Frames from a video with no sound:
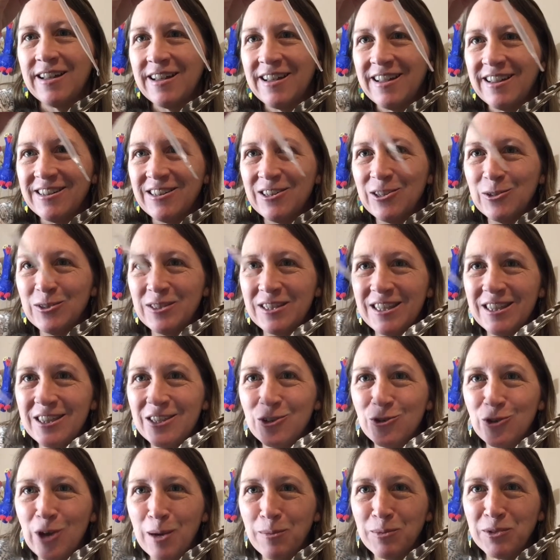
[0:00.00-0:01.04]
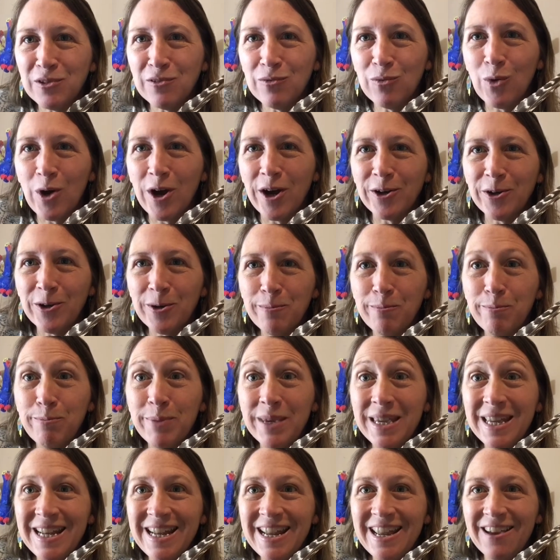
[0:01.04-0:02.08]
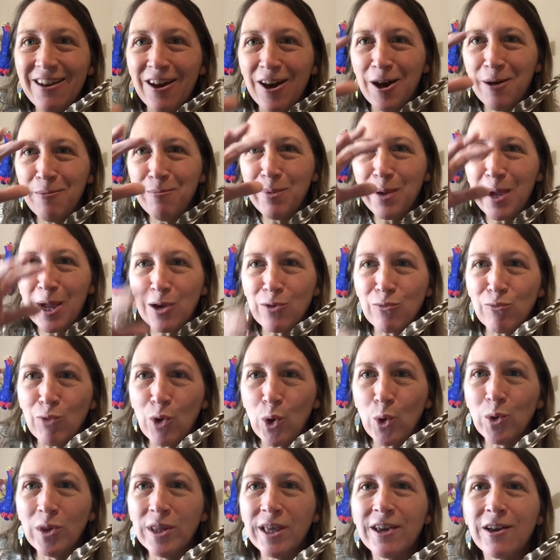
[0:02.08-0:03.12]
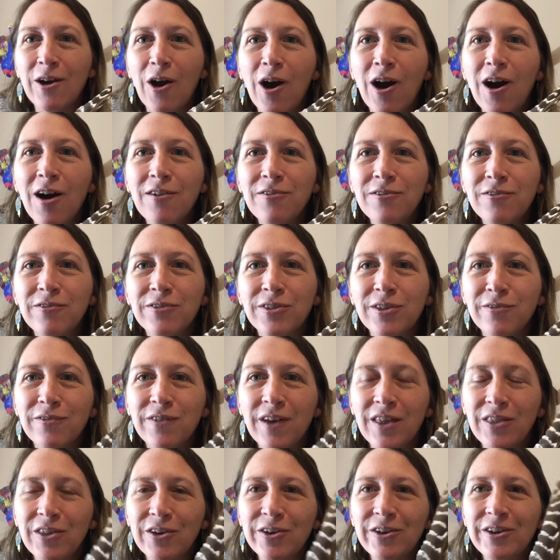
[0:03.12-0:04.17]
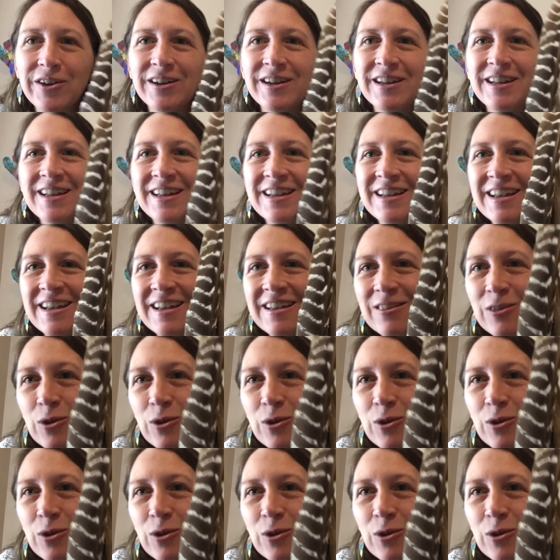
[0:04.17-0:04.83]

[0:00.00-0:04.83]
Do you see the drops of water beating up and rolling off the feather? The